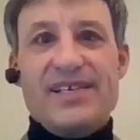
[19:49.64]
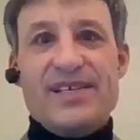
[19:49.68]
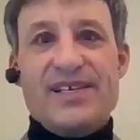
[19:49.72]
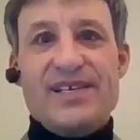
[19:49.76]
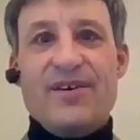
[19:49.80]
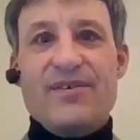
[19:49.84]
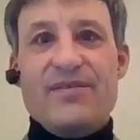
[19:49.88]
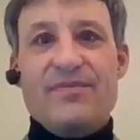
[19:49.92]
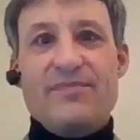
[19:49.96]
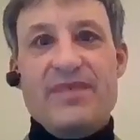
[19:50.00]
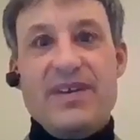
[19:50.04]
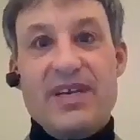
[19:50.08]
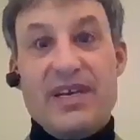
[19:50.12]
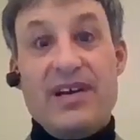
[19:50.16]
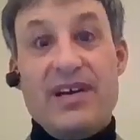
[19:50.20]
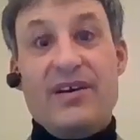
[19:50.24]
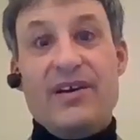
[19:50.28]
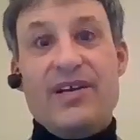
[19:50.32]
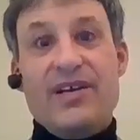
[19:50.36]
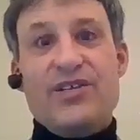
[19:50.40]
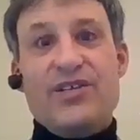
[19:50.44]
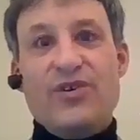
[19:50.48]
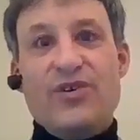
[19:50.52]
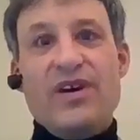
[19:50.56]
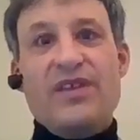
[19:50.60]
So,
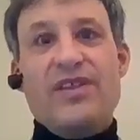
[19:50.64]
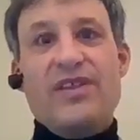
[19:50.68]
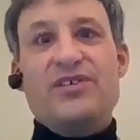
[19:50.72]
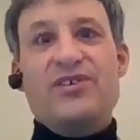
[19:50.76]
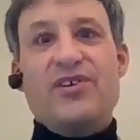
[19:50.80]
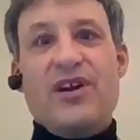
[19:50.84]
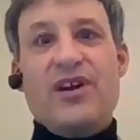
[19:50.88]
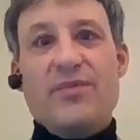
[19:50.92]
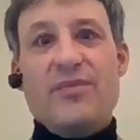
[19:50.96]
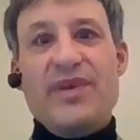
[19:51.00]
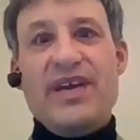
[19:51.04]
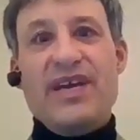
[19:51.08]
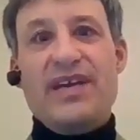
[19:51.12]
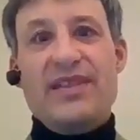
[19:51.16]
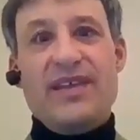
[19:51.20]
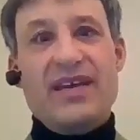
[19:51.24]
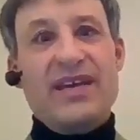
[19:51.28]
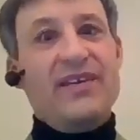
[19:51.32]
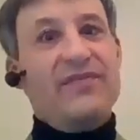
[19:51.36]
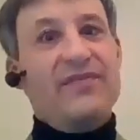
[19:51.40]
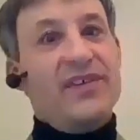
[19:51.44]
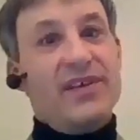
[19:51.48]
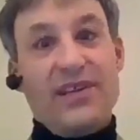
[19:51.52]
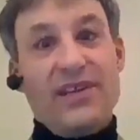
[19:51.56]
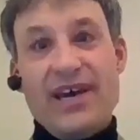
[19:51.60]
enjoy the Derby. And
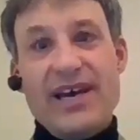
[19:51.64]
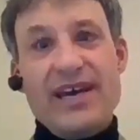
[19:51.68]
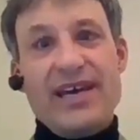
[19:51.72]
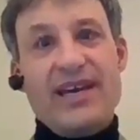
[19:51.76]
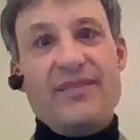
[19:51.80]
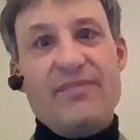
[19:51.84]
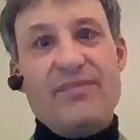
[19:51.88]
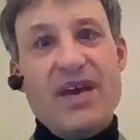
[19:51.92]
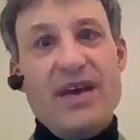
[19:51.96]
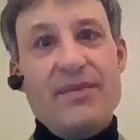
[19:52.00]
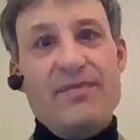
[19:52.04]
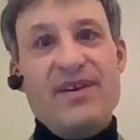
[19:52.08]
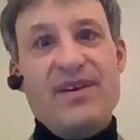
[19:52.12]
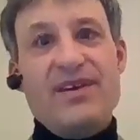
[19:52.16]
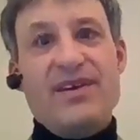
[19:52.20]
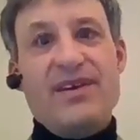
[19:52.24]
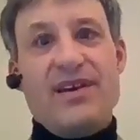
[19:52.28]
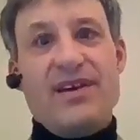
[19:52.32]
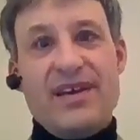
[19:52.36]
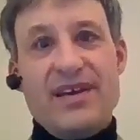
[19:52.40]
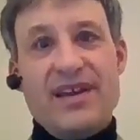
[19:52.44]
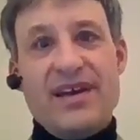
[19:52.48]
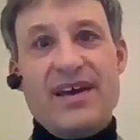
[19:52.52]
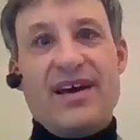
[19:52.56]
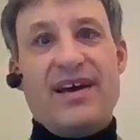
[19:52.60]
then if you like it, maybe you
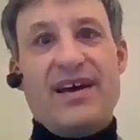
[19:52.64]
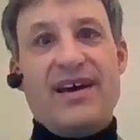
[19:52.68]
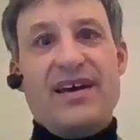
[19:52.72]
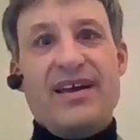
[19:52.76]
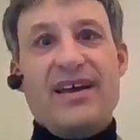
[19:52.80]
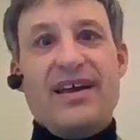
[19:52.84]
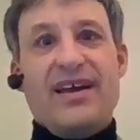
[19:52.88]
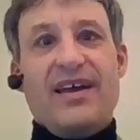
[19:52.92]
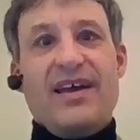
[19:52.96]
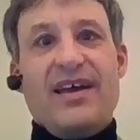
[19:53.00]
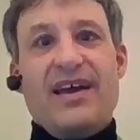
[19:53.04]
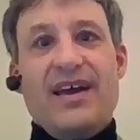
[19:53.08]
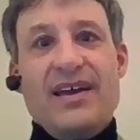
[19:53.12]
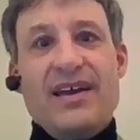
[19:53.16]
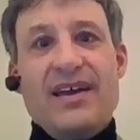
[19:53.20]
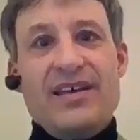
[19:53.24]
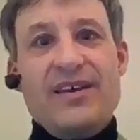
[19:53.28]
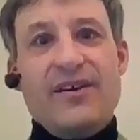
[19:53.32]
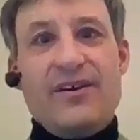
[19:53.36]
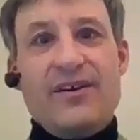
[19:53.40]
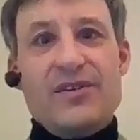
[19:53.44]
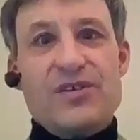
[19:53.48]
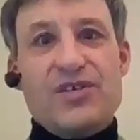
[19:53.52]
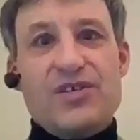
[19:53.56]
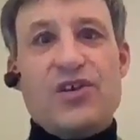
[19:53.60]

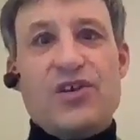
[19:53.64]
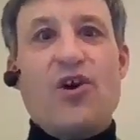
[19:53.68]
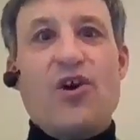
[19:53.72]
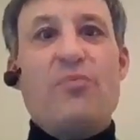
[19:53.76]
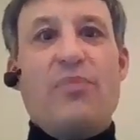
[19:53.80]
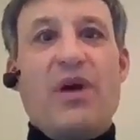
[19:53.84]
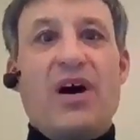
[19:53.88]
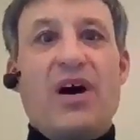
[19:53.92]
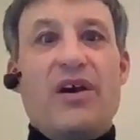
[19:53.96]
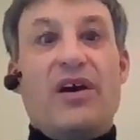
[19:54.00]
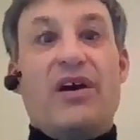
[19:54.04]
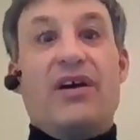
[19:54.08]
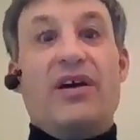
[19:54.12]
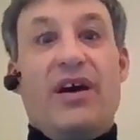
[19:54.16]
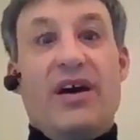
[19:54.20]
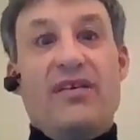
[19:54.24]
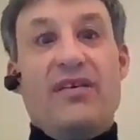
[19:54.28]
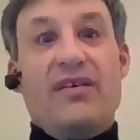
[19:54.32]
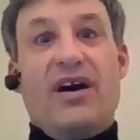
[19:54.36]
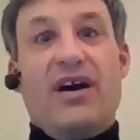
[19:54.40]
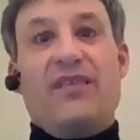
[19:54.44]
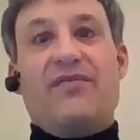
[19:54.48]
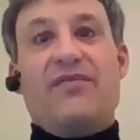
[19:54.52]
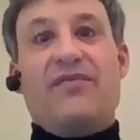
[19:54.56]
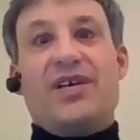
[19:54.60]
can scope out
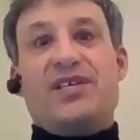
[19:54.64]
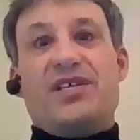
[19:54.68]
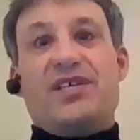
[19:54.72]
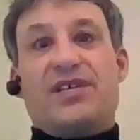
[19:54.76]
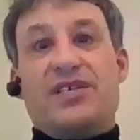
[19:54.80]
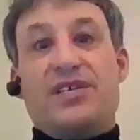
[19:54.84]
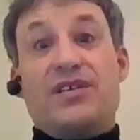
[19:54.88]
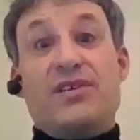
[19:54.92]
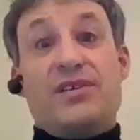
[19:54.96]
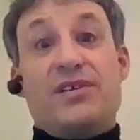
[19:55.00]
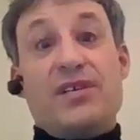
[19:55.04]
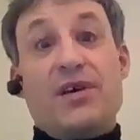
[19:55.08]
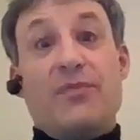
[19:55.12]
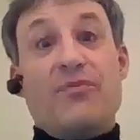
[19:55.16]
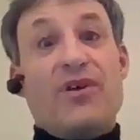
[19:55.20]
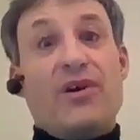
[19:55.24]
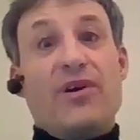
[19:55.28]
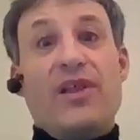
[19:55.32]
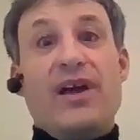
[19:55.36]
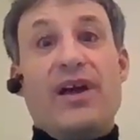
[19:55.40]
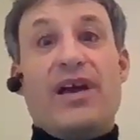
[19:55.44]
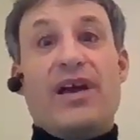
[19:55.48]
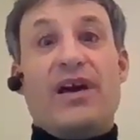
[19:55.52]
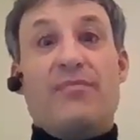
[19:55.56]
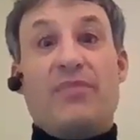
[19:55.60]
a visit to somewhere
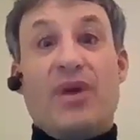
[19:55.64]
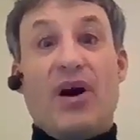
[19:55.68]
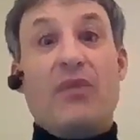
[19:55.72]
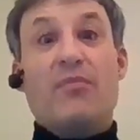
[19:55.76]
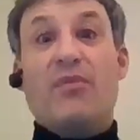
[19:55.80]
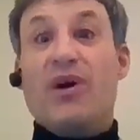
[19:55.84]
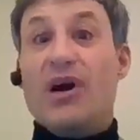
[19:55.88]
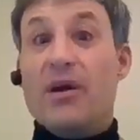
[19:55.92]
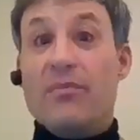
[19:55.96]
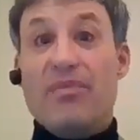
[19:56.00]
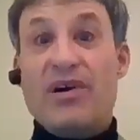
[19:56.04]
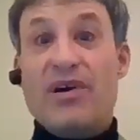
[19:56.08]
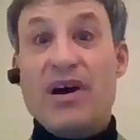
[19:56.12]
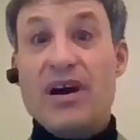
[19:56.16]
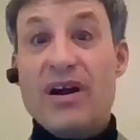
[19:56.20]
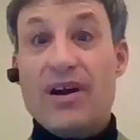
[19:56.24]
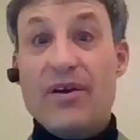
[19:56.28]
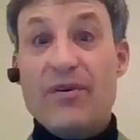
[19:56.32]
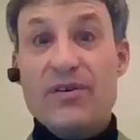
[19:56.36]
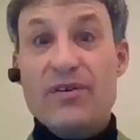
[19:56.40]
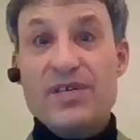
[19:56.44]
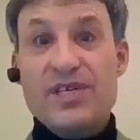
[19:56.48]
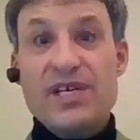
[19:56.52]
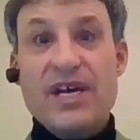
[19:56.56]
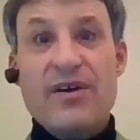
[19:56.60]
like a Belmont Park
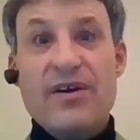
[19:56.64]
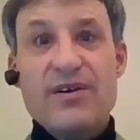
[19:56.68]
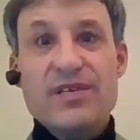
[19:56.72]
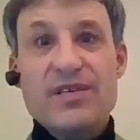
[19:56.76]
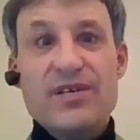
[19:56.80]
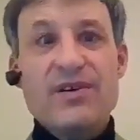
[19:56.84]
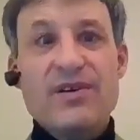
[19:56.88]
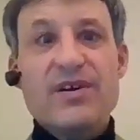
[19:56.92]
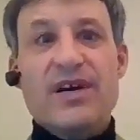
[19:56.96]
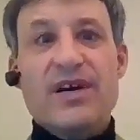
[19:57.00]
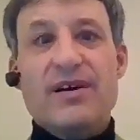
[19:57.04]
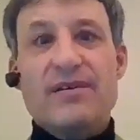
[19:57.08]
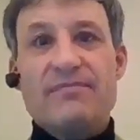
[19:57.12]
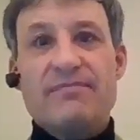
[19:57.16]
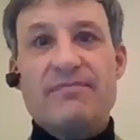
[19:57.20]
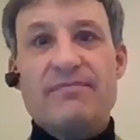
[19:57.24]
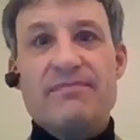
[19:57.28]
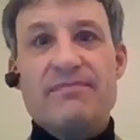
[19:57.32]
or a Saratoga.